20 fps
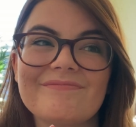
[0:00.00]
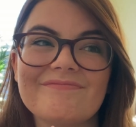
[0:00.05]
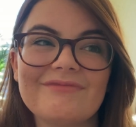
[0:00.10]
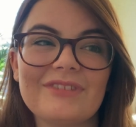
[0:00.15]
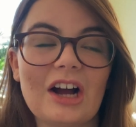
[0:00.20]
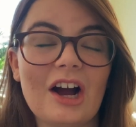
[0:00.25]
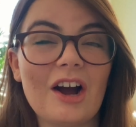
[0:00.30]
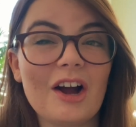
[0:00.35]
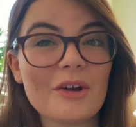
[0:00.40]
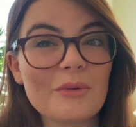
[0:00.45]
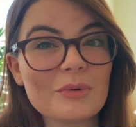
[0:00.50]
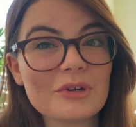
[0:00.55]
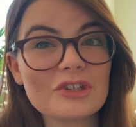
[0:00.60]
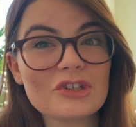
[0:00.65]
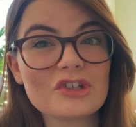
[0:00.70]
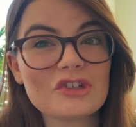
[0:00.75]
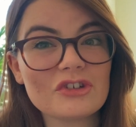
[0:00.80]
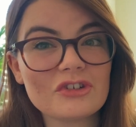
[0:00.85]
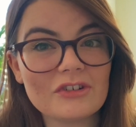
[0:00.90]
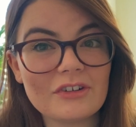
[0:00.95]
I would
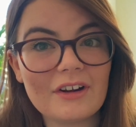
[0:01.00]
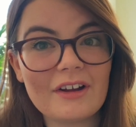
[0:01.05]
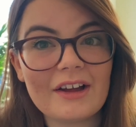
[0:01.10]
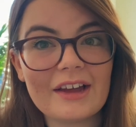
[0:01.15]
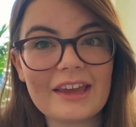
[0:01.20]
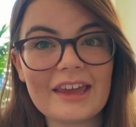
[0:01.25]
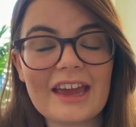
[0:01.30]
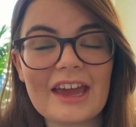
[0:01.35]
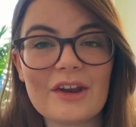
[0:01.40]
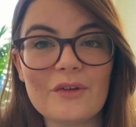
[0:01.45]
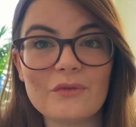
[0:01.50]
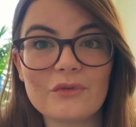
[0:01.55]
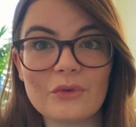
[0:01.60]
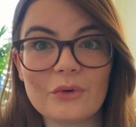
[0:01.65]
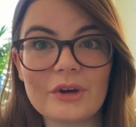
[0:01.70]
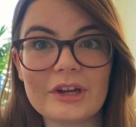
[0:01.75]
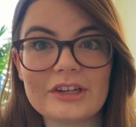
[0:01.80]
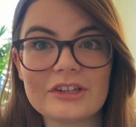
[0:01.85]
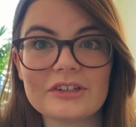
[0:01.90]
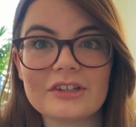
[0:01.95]
try and
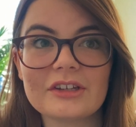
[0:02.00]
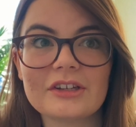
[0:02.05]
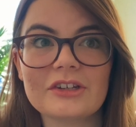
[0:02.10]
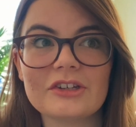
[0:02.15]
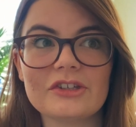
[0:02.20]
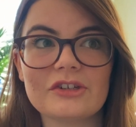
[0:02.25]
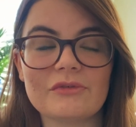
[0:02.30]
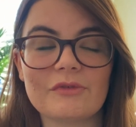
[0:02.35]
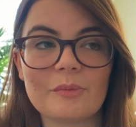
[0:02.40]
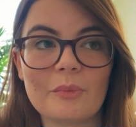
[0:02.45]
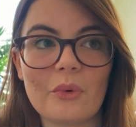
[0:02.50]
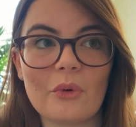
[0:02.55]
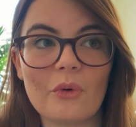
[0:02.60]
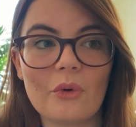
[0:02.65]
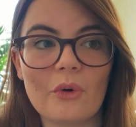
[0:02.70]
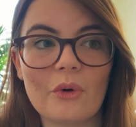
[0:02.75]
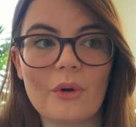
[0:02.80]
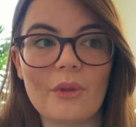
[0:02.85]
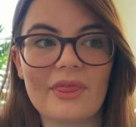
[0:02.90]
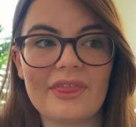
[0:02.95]
avoid to
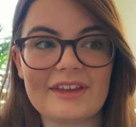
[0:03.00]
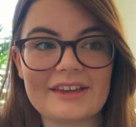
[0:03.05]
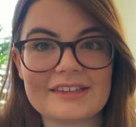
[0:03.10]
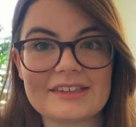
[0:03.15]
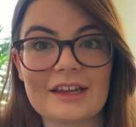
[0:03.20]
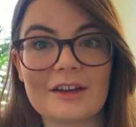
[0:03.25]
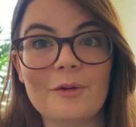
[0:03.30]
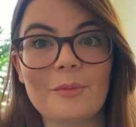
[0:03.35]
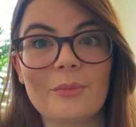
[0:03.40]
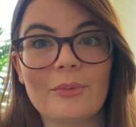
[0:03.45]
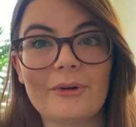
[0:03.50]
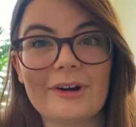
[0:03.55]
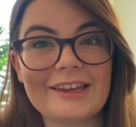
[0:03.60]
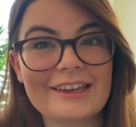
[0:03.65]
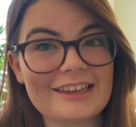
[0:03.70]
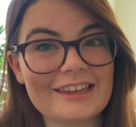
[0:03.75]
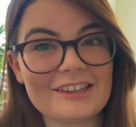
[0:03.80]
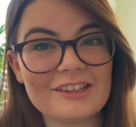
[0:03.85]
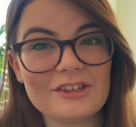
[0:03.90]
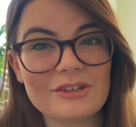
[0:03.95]
report on things like
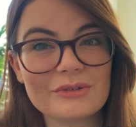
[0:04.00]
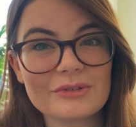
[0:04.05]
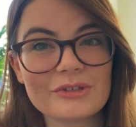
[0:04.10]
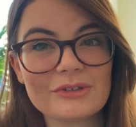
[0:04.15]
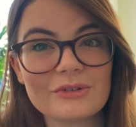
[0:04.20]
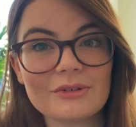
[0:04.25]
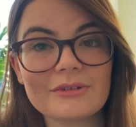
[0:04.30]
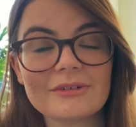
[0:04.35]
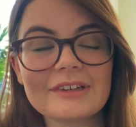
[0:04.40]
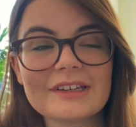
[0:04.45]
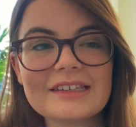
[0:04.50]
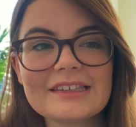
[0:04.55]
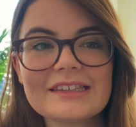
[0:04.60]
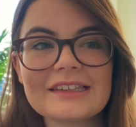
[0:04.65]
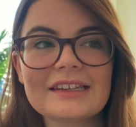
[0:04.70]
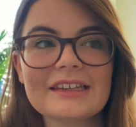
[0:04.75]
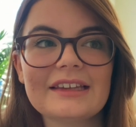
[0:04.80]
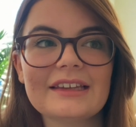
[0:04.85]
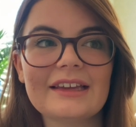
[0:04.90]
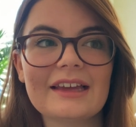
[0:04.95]
breaking news stories
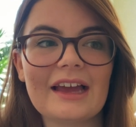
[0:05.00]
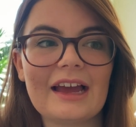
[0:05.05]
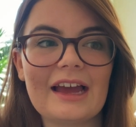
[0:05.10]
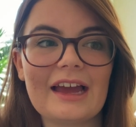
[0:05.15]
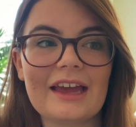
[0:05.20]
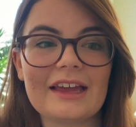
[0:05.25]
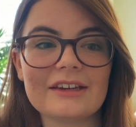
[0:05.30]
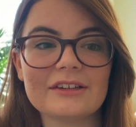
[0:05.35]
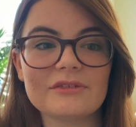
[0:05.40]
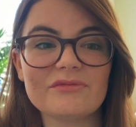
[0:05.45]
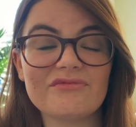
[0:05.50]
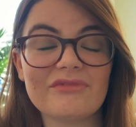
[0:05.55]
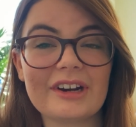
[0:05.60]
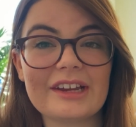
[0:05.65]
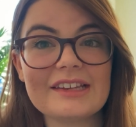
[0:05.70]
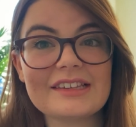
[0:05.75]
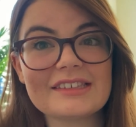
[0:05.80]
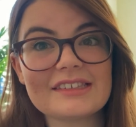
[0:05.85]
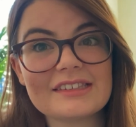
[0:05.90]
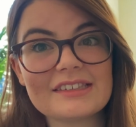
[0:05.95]
and
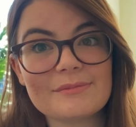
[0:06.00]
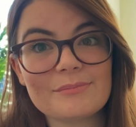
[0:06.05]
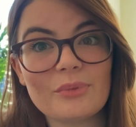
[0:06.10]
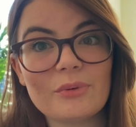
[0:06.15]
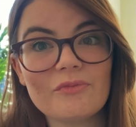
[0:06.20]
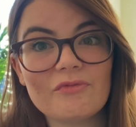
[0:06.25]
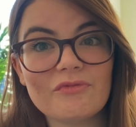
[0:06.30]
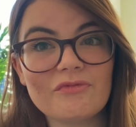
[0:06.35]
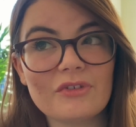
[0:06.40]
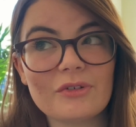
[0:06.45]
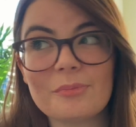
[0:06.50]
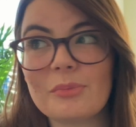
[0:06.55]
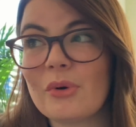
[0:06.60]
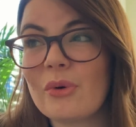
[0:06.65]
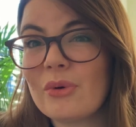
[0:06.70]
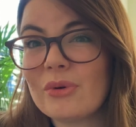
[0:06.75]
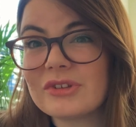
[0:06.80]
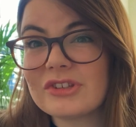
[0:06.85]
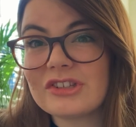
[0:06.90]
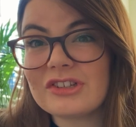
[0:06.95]
race
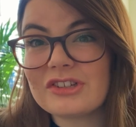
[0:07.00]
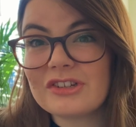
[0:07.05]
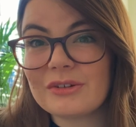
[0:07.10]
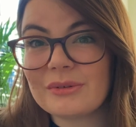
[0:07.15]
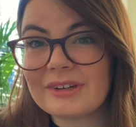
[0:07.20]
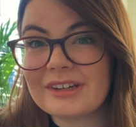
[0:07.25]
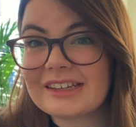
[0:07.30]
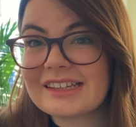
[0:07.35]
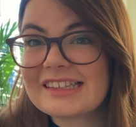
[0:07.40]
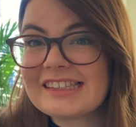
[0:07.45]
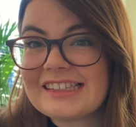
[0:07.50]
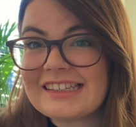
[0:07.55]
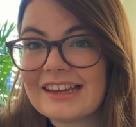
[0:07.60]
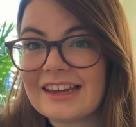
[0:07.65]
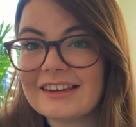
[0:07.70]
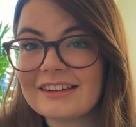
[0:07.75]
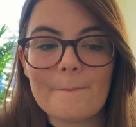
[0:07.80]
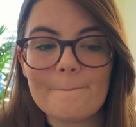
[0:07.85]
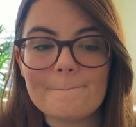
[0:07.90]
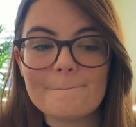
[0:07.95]
reports to an
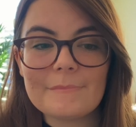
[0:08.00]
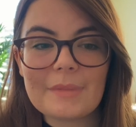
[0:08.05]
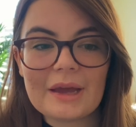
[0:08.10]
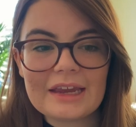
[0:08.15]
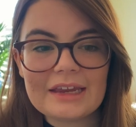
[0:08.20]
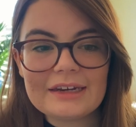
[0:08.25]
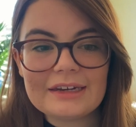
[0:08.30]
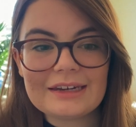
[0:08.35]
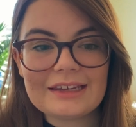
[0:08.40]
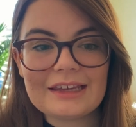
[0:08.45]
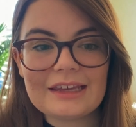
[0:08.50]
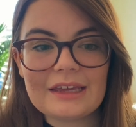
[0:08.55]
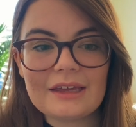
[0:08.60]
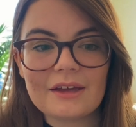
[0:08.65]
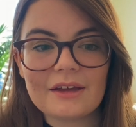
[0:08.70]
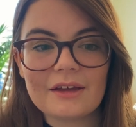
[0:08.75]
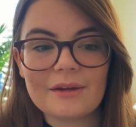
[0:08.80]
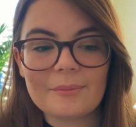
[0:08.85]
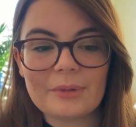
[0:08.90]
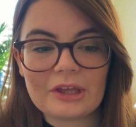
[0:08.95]
extent, mainly
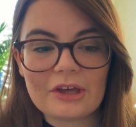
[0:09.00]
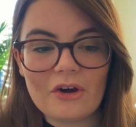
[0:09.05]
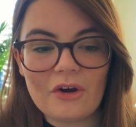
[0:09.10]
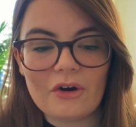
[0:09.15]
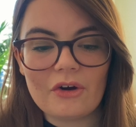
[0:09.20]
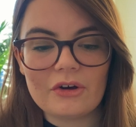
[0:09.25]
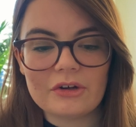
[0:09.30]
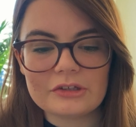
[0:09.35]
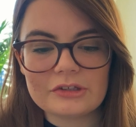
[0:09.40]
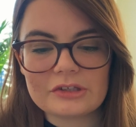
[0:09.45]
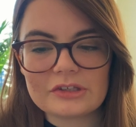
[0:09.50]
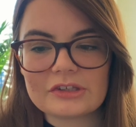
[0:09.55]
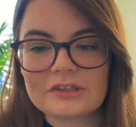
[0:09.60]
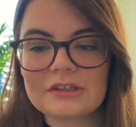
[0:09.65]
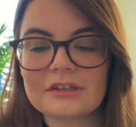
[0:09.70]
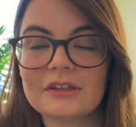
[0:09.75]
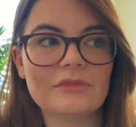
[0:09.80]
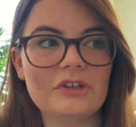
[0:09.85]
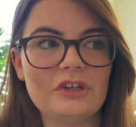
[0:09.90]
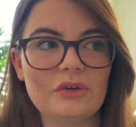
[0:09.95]
because
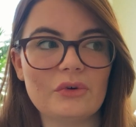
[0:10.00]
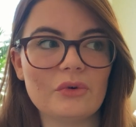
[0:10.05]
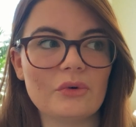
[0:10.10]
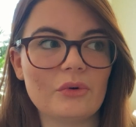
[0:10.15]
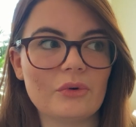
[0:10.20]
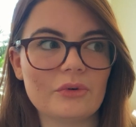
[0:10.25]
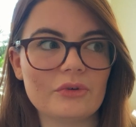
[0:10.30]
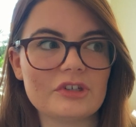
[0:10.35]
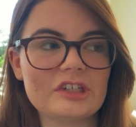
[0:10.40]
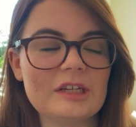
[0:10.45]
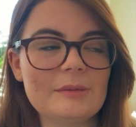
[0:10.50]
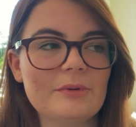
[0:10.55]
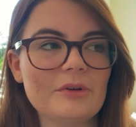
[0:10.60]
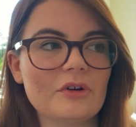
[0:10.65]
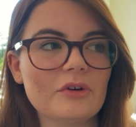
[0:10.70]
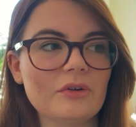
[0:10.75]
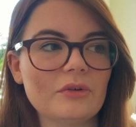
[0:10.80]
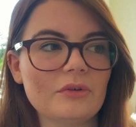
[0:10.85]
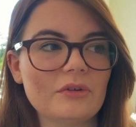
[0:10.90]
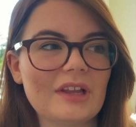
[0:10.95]
your
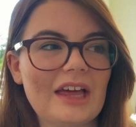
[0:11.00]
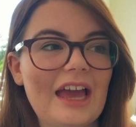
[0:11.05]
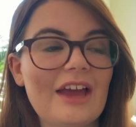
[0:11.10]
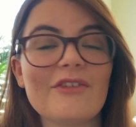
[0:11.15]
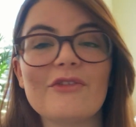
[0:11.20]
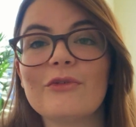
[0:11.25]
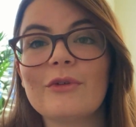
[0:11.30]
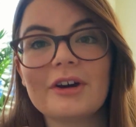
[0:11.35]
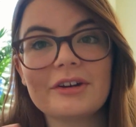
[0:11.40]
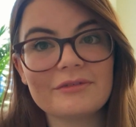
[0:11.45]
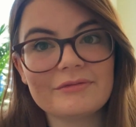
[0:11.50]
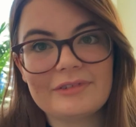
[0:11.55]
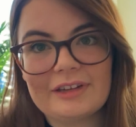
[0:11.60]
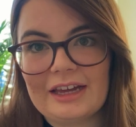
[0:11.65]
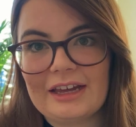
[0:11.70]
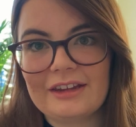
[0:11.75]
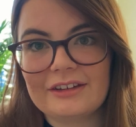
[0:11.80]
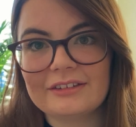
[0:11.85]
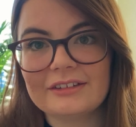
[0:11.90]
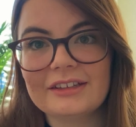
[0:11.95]
typical F1
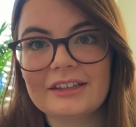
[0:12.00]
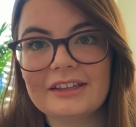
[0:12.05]
fan,